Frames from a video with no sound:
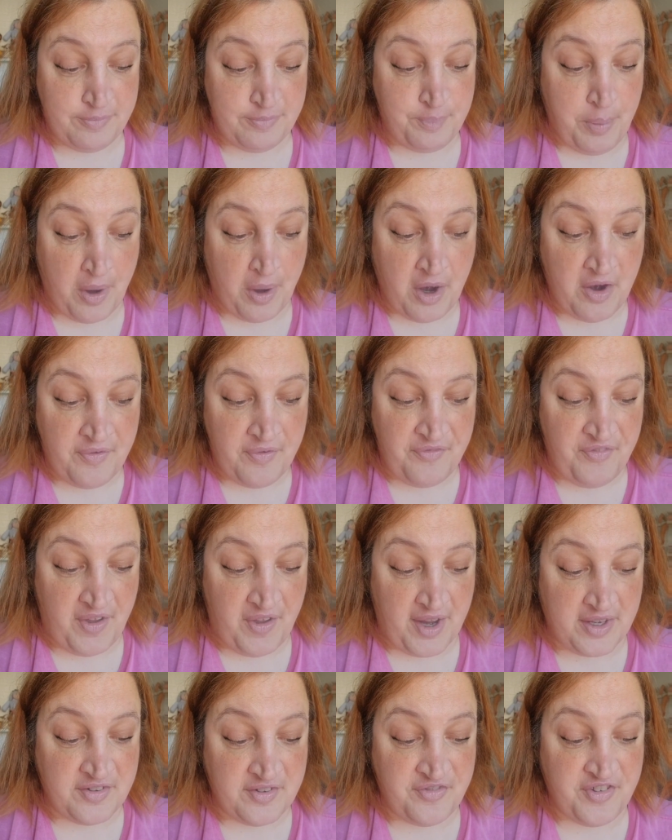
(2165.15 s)

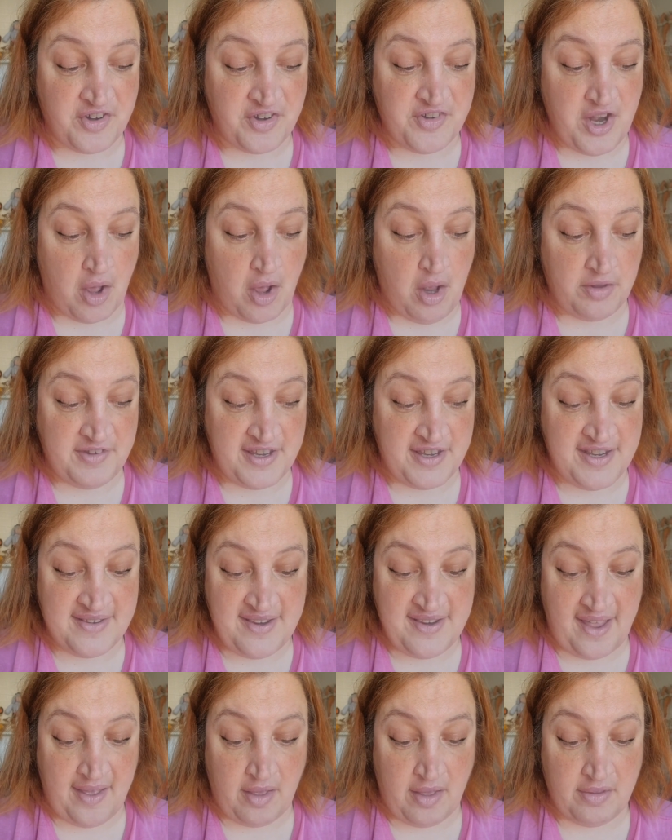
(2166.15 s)
perfect for doll
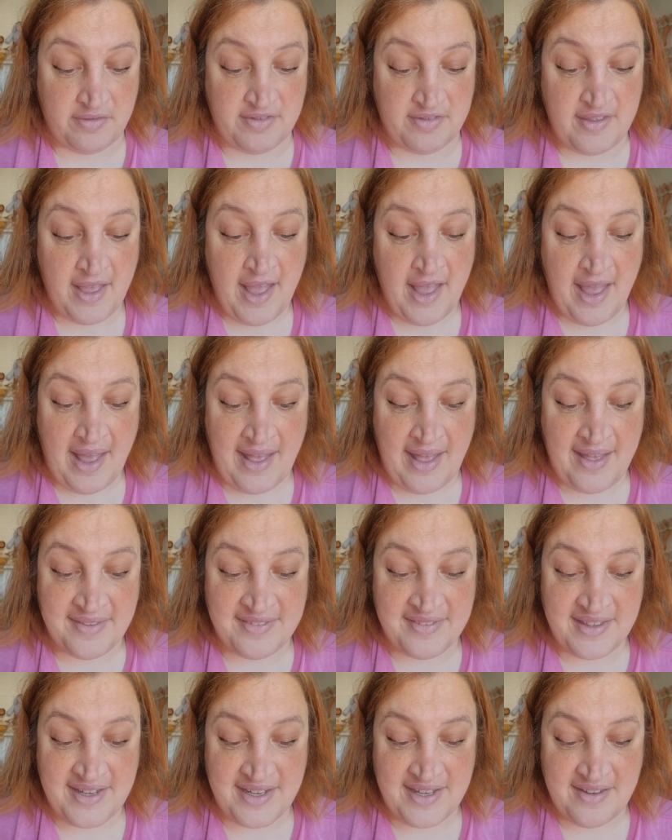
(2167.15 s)
details, as
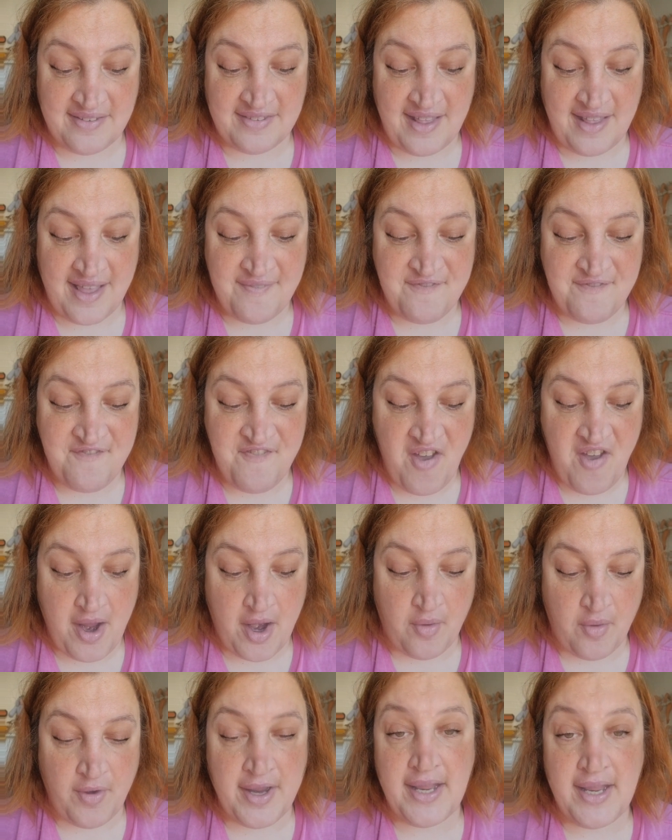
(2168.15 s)
it is a
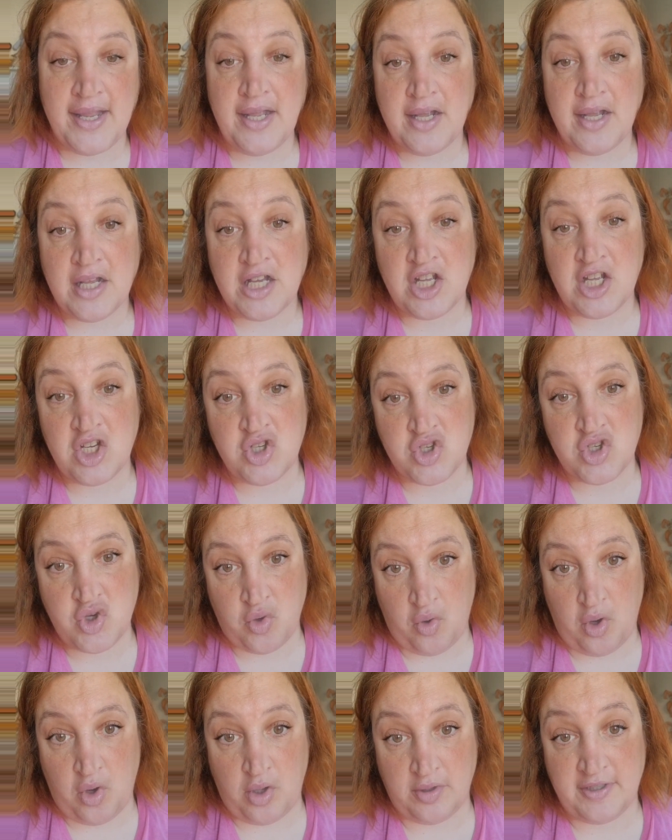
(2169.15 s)
very
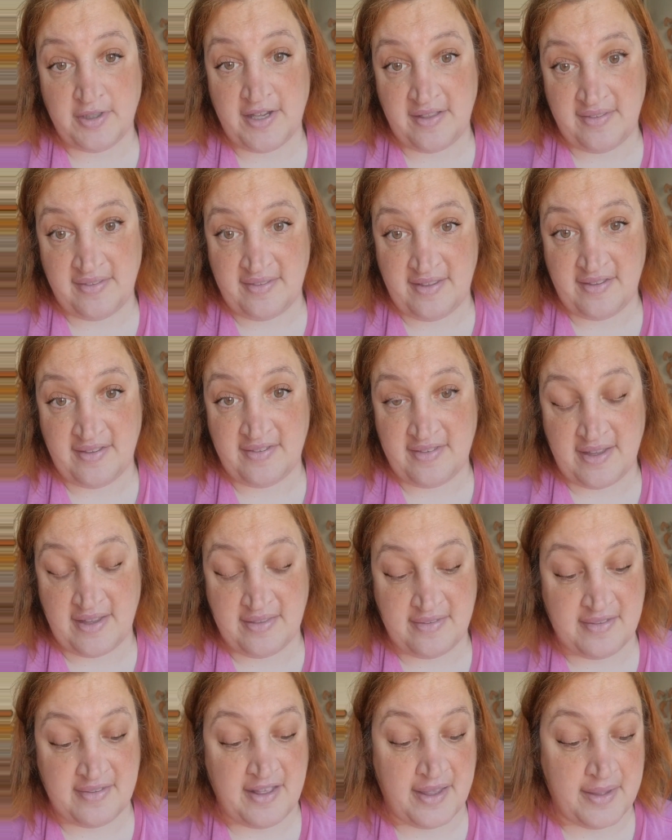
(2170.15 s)
controlled
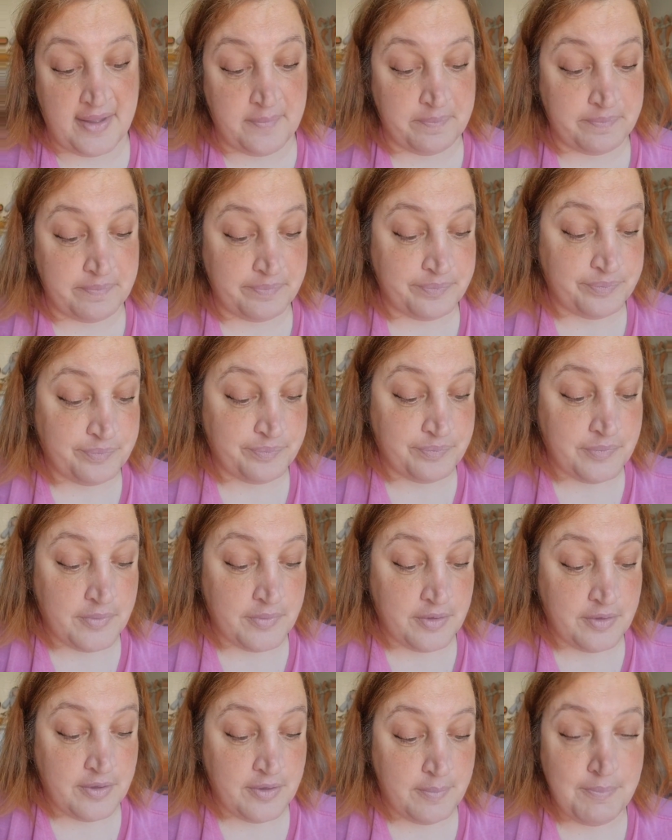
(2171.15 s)
consistency,
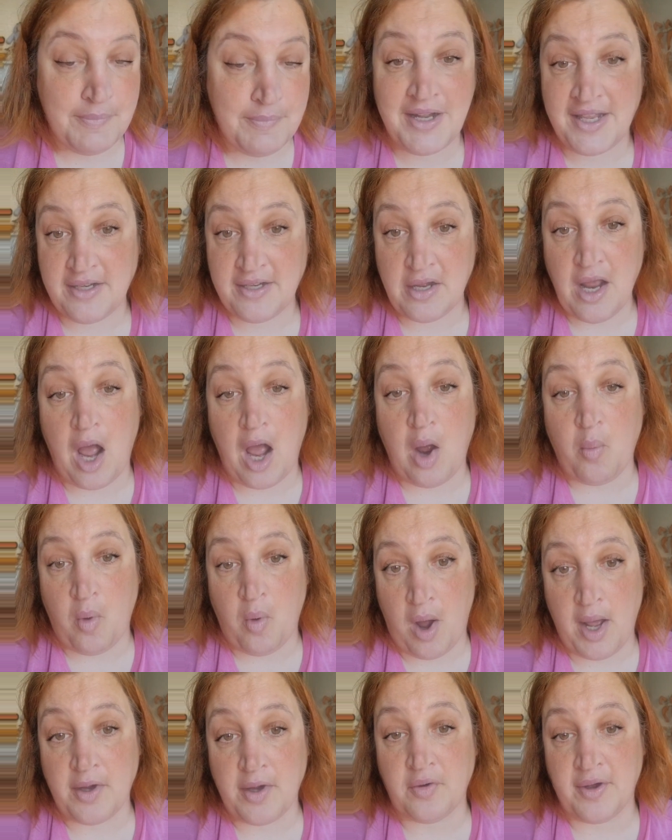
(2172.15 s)
meaning not
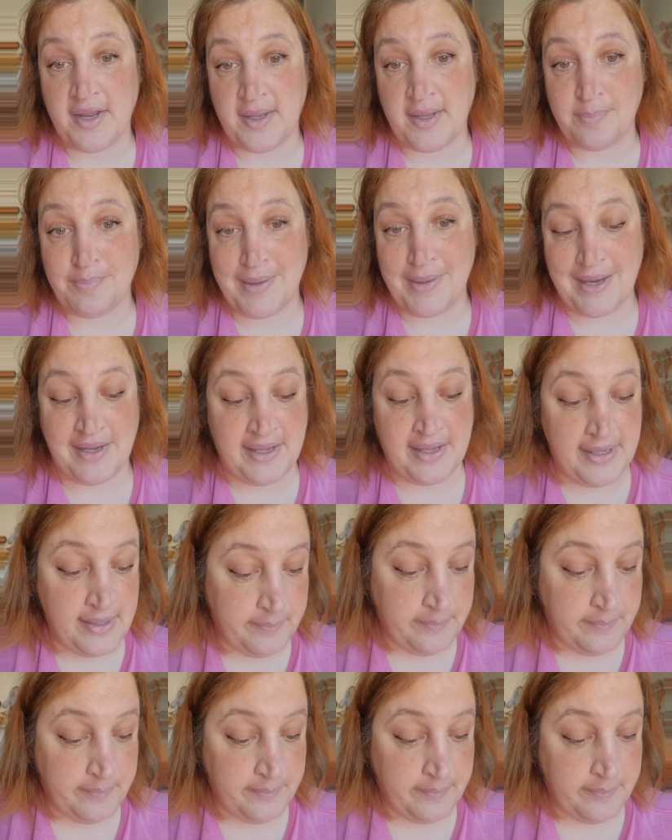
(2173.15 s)
watery and beady,